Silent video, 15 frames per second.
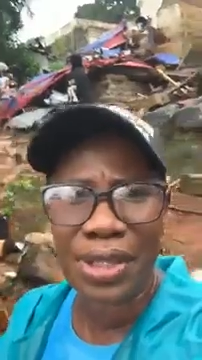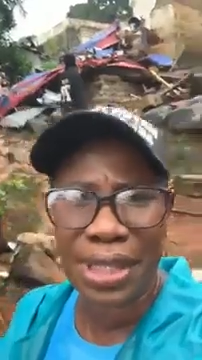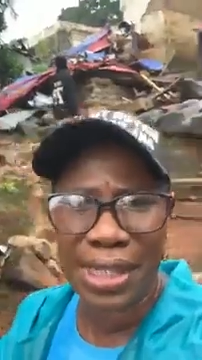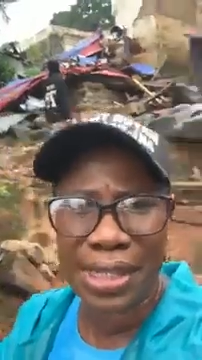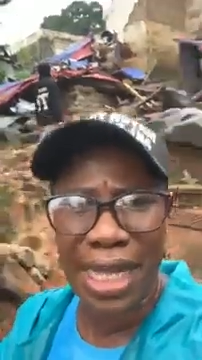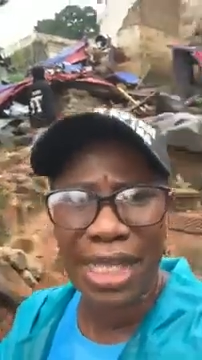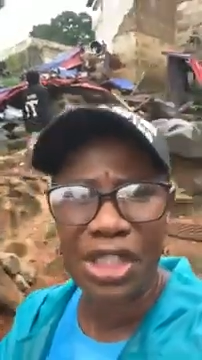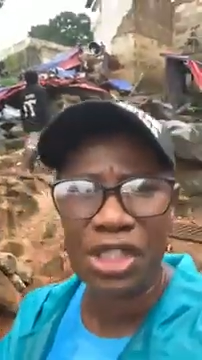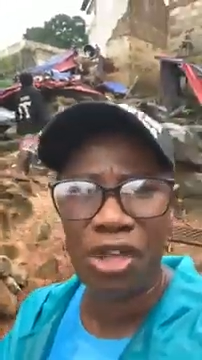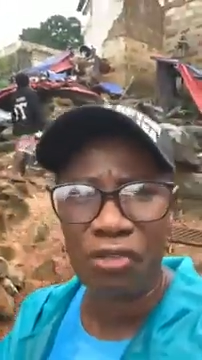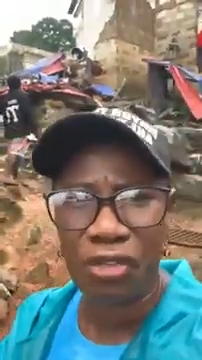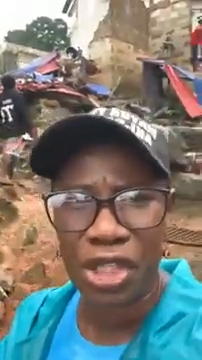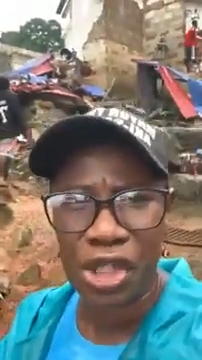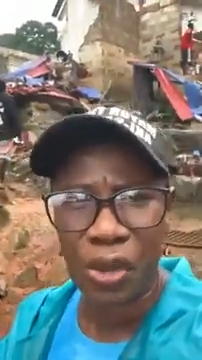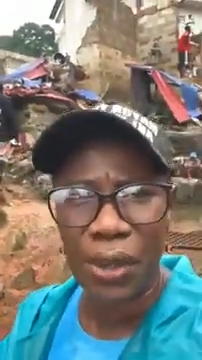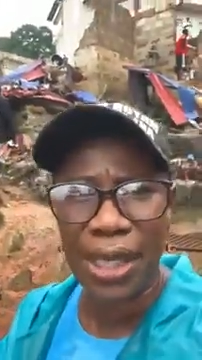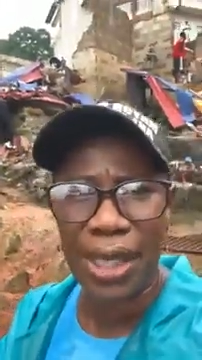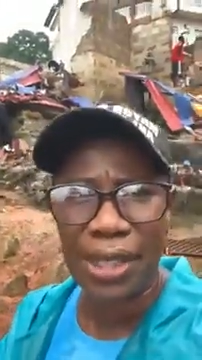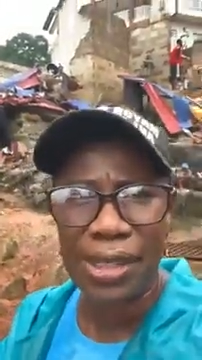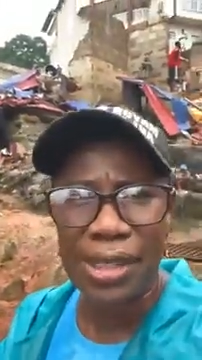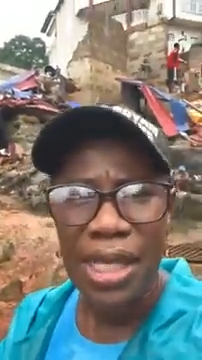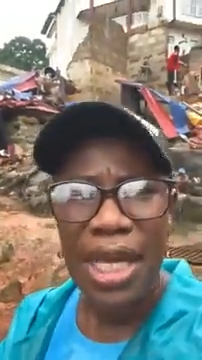the attention of
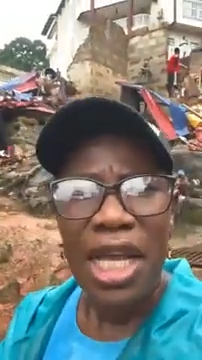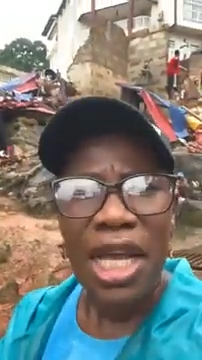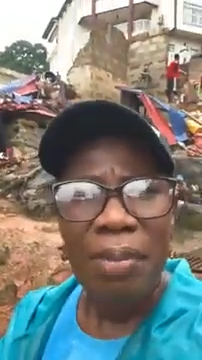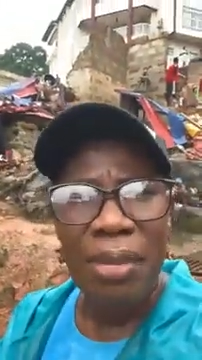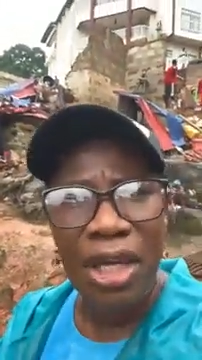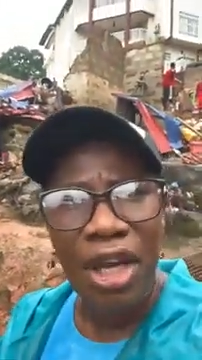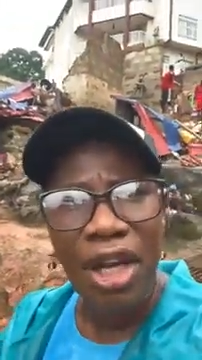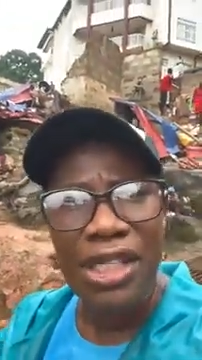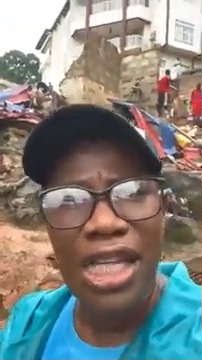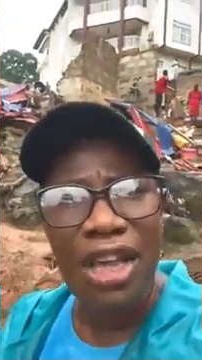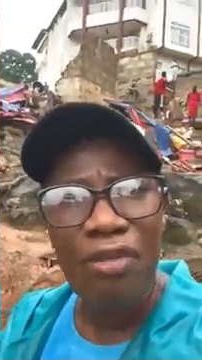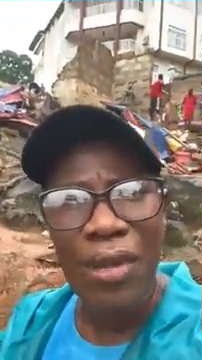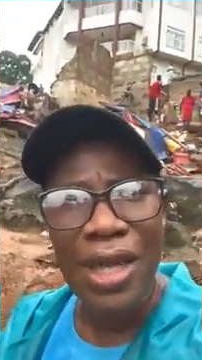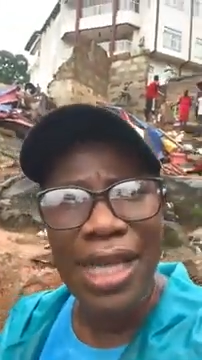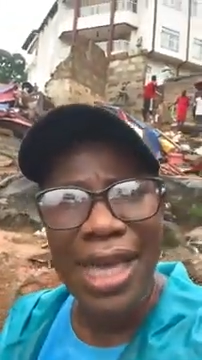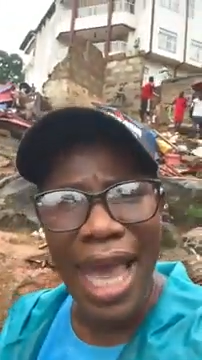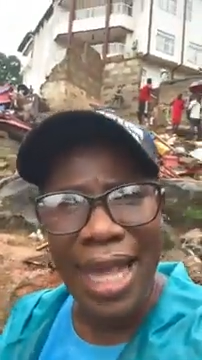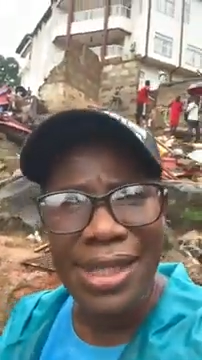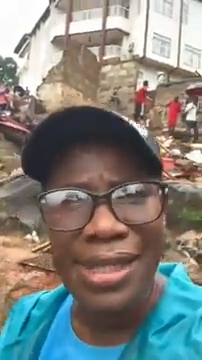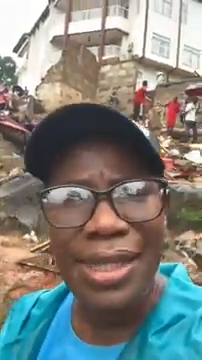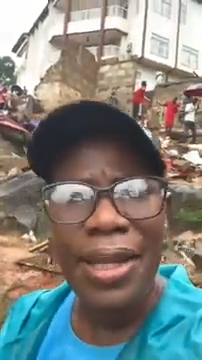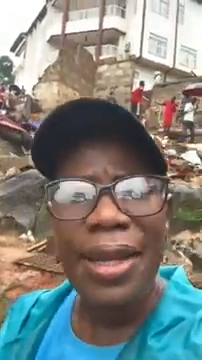Etonians? Because if we get
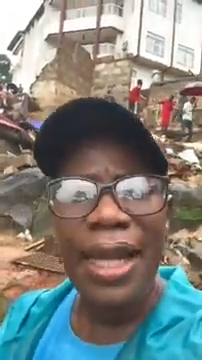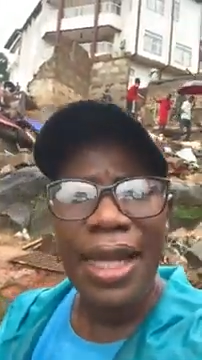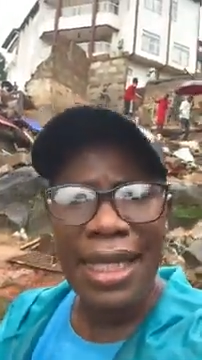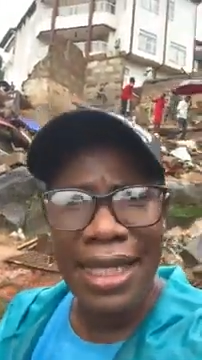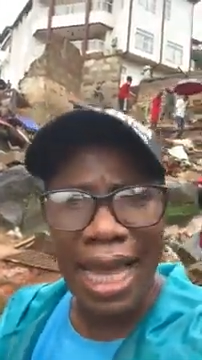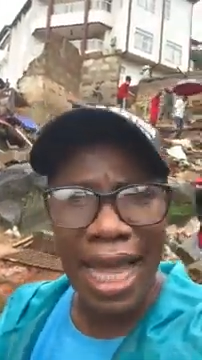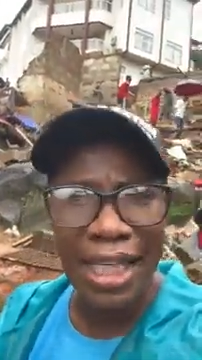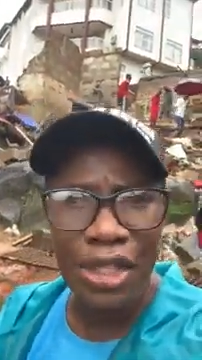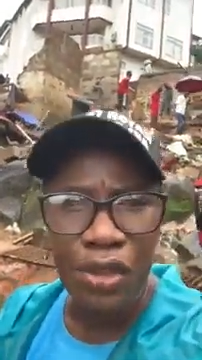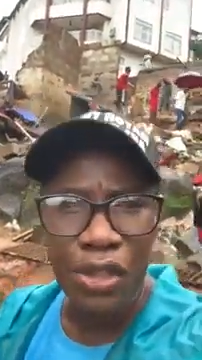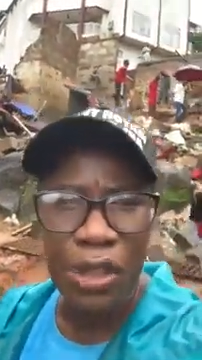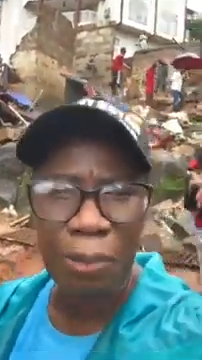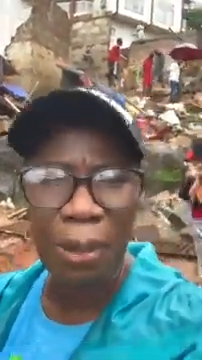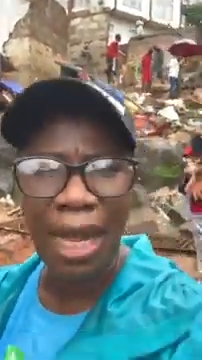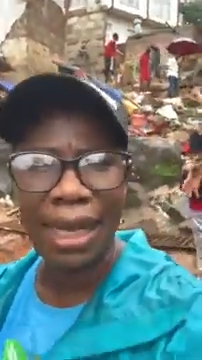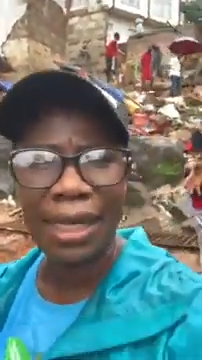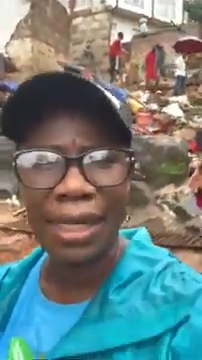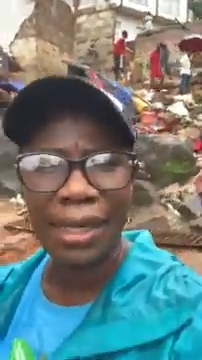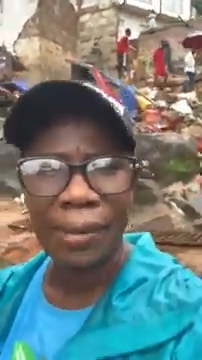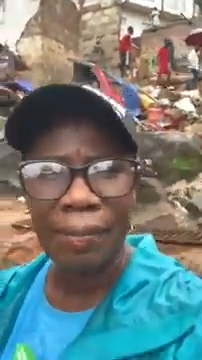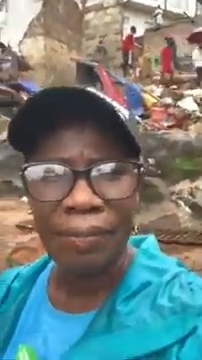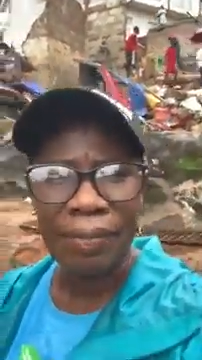land use planning,